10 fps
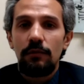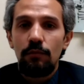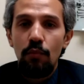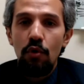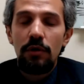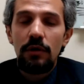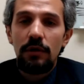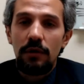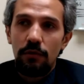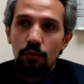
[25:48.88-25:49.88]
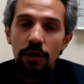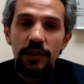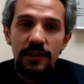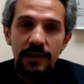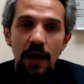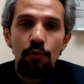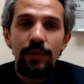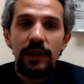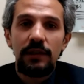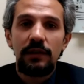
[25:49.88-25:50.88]
more work is now
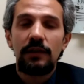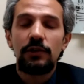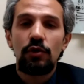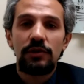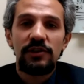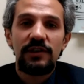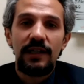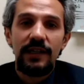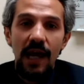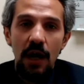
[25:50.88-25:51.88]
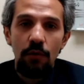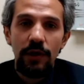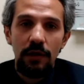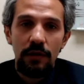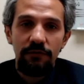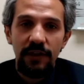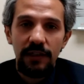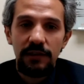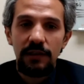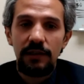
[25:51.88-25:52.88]
being done to understand how they are
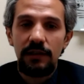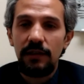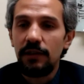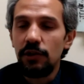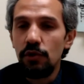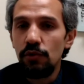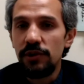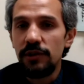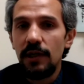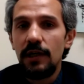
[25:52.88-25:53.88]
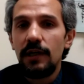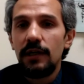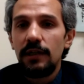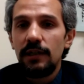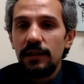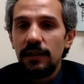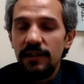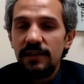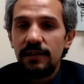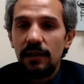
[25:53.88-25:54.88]
affected and use
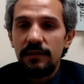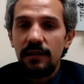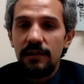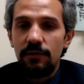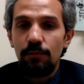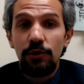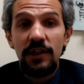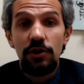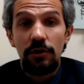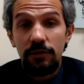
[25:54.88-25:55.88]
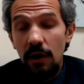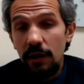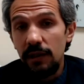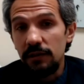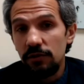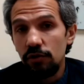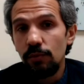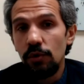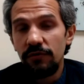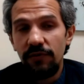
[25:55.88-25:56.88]
these cells as potential targets to
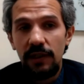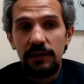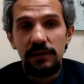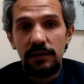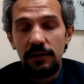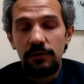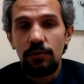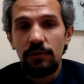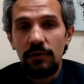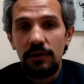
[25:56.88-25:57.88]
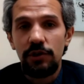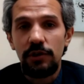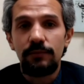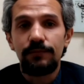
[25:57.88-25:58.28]
modify disease progression.